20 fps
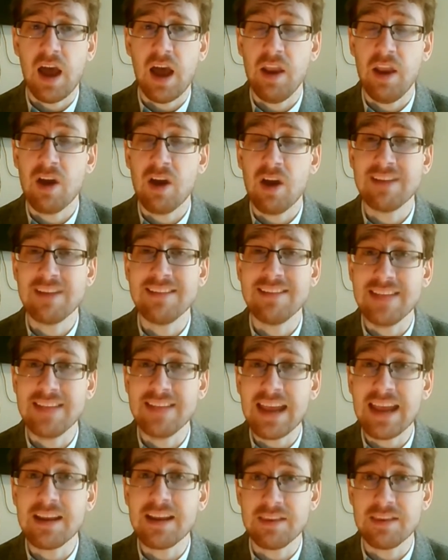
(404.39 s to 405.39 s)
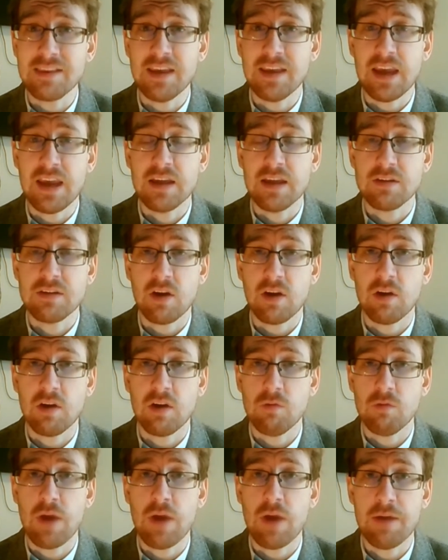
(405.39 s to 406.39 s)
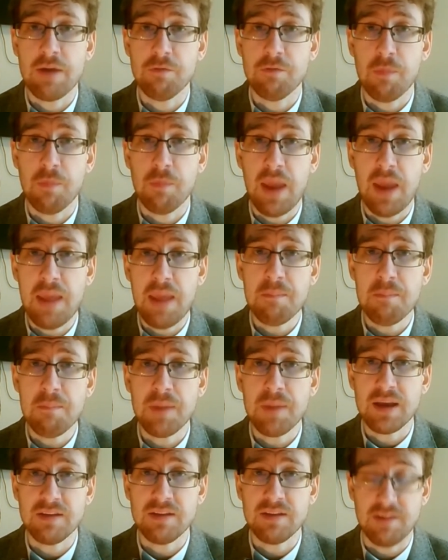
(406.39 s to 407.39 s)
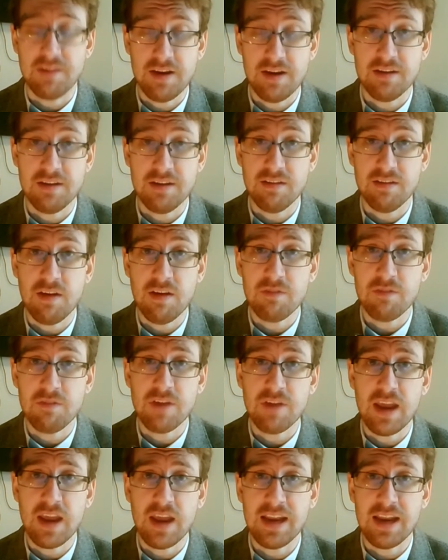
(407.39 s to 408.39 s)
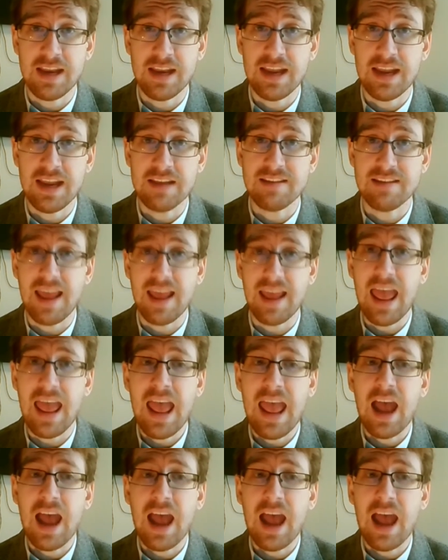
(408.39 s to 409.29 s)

a nice lengthy title reign from him because he deserves it and he needs it.